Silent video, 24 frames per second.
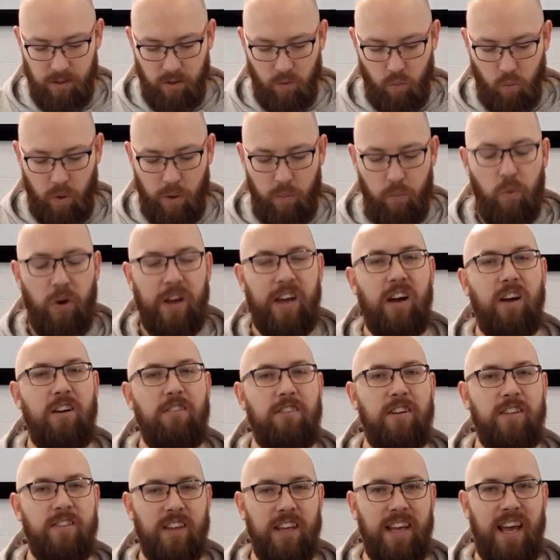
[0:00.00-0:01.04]
When we
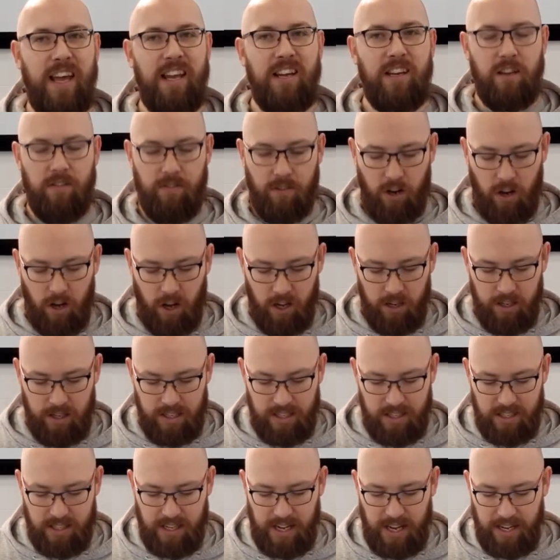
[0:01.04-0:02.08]
are at the end of our
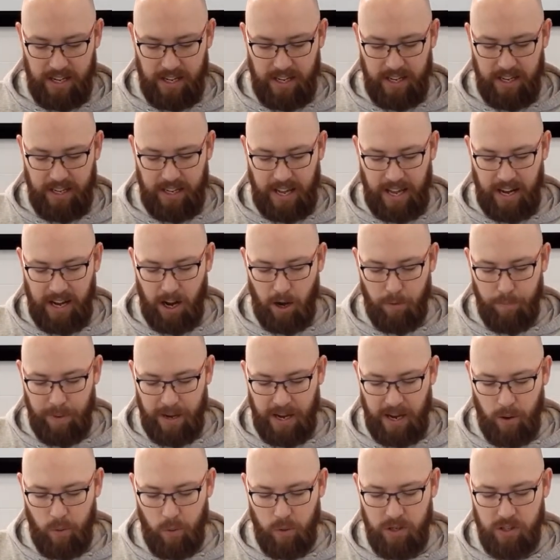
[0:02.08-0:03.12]
understanding and our
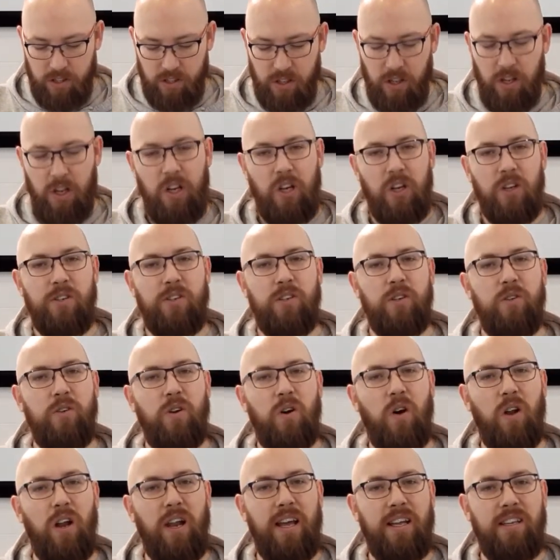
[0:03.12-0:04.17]
powers, do
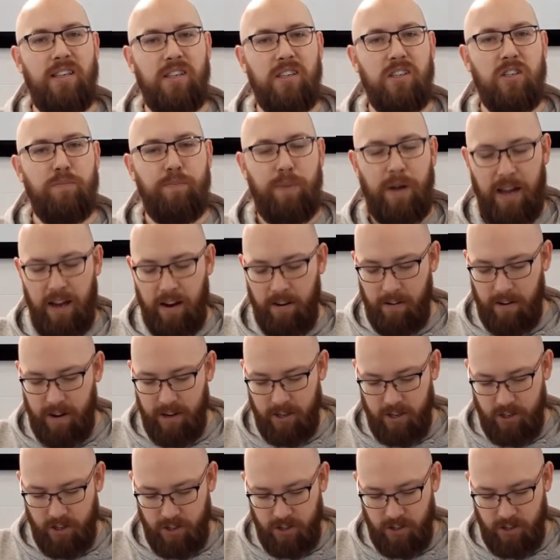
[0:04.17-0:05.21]
not let us perish.